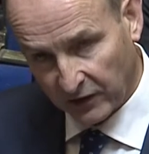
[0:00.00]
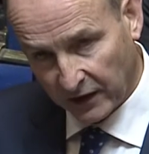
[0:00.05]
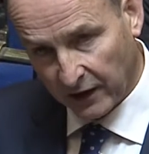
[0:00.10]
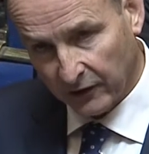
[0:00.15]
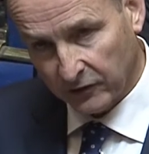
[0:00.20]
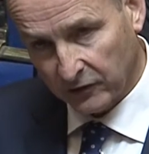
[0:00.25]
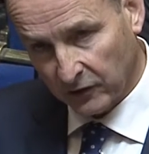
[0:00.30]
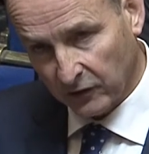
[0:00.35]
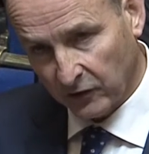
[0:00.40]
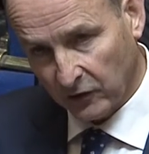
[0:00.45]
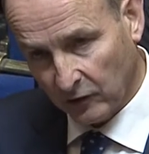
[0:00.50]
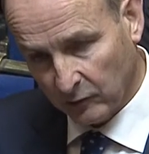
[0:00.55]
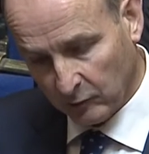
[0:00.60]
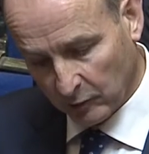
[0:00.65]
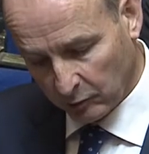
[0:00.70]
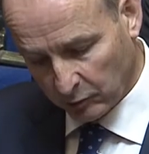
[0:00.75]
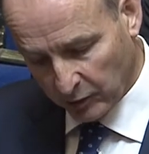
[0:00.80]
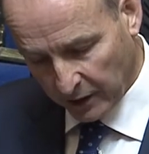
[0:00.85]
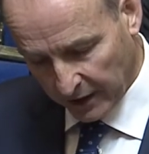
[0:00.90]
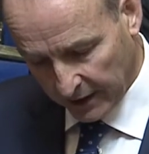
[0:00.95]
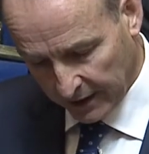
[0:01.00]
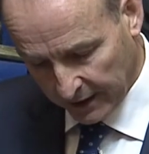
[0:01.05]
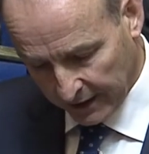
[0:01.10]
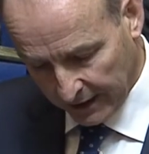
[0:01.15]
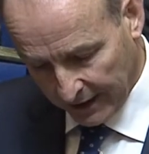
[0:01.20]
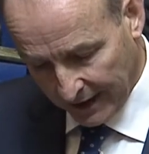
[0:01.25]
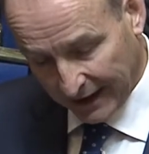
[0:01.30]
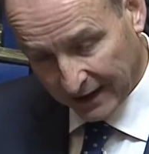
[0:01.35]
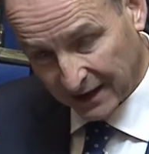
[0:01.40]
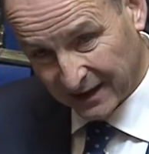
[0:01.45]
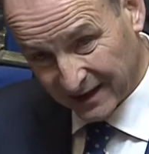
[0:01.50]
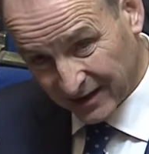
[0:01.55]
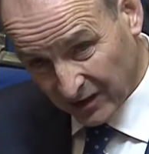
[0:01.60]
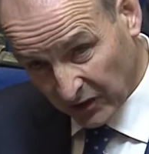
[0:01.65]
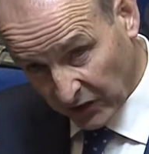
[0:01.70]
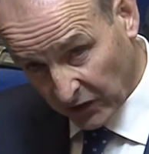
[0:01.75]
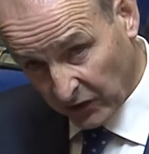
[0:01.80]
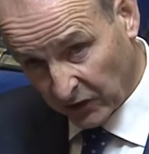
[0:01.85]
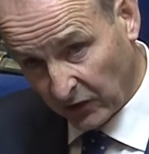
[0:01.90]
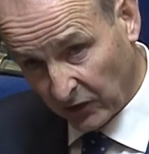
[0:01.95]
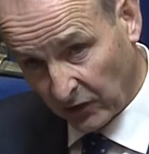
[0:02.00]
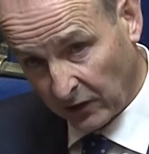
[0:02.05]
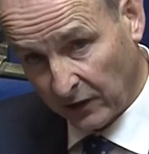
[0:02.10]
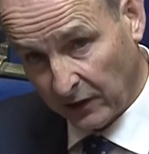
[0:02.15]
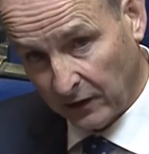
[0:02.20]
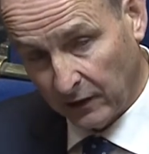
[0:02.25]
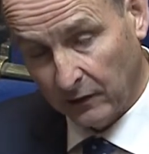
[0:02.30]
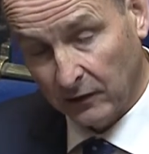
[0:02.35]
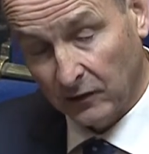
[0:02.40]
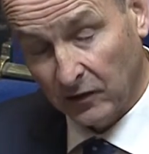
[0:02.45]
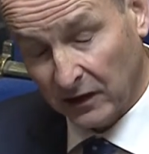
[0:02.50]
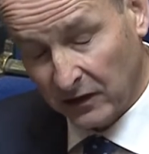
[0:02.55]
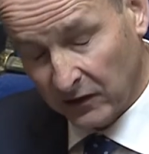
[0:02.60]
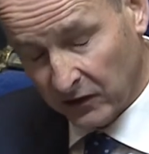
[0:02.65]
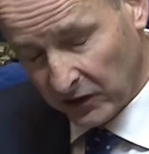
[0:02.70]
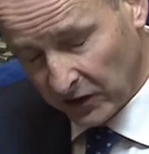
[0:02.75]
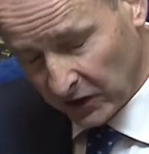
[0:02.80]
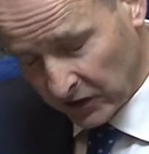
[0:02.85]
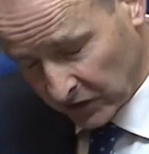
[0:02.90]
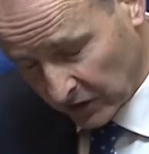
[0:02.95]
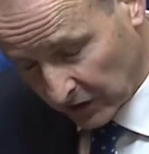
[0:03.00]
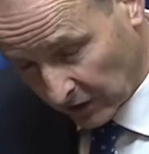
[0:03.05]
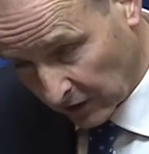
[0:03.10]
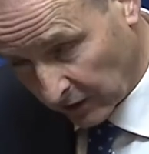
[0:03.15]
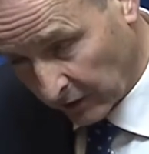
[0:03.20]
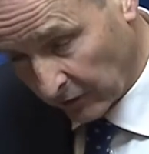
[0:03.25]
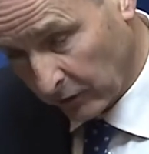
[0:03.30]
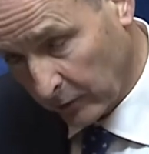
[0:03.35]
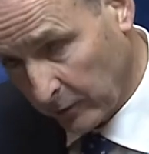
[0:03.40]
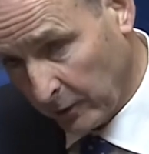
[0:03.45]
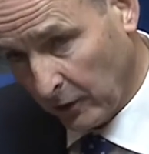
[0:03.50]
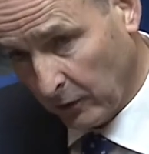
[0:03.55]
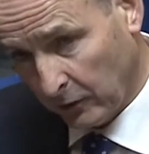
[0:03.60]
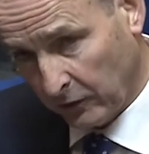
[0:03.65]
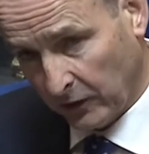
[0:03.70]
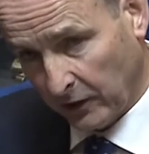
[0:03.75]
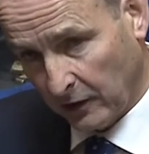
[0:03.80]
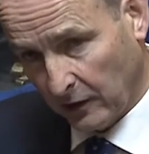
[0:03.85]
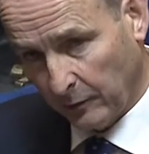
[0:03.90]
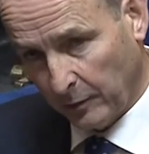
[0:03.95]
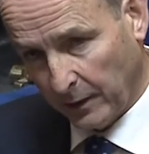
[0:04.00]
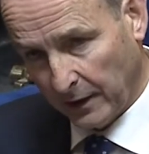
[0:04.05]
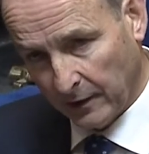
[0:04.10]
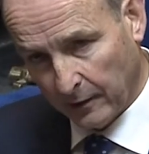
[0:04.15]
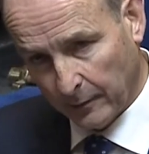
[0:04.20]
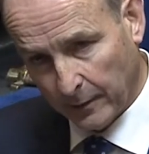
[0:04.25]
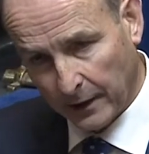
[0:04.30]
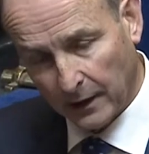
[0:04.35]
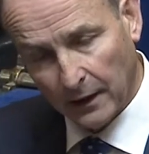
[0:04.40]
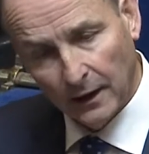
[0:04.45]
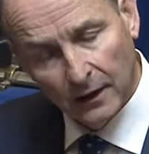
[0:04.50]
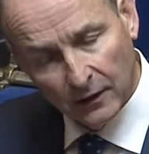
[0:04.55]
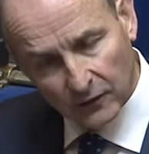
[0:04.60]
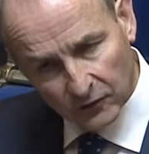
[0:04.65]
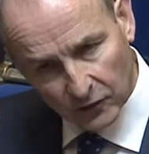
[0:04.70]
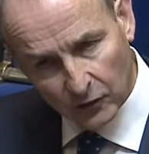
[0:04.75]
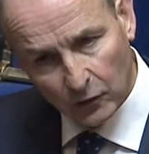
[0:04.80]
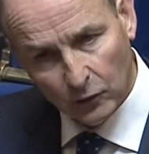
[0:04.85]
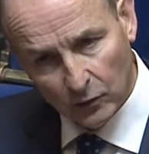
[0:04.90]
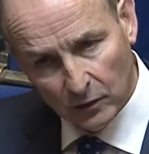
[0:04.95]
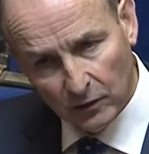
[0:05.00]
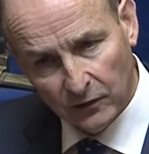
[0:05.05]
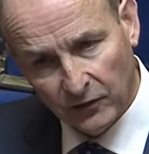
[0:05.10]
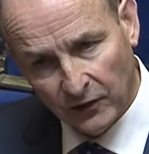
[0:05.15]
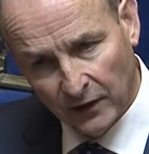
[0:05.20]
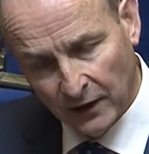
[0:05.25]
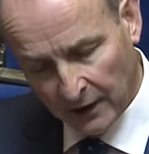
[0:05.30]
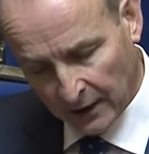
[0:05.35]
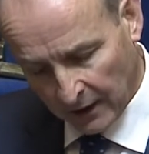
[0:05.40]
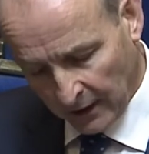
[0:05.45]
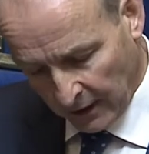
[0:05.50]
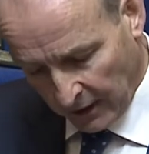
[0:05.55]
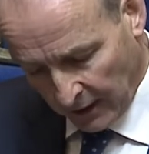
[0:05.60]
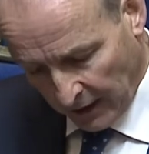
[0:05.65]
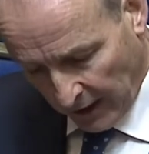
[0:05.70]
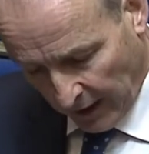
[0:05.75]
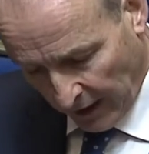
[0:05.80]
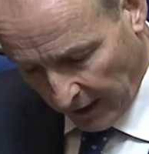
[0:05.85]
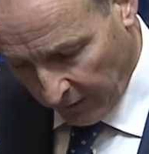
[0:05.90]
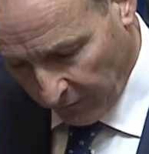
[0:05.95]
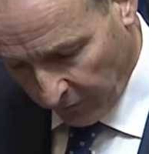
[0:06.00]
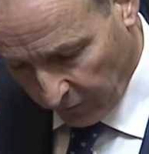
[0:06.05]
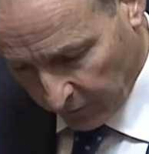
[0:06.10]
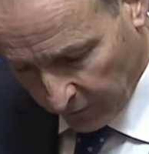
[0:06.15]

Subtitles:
after the summer break, and consistently from the outset of the pandemic, schools have